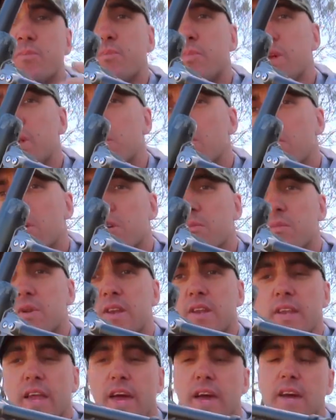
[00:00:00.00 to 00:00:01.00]
bit of movement
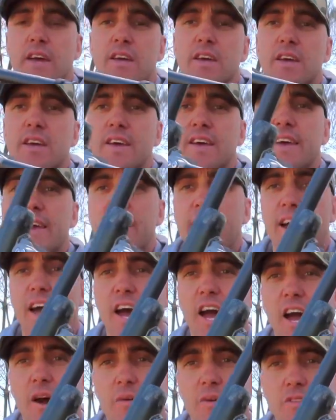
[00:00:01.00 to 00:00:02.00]
in that.
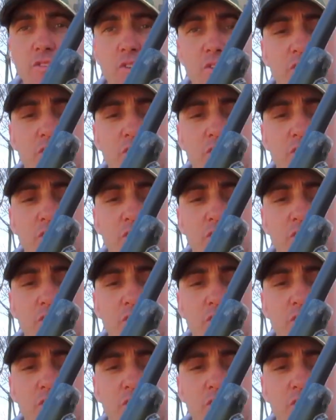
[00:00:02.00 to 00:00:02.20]
As I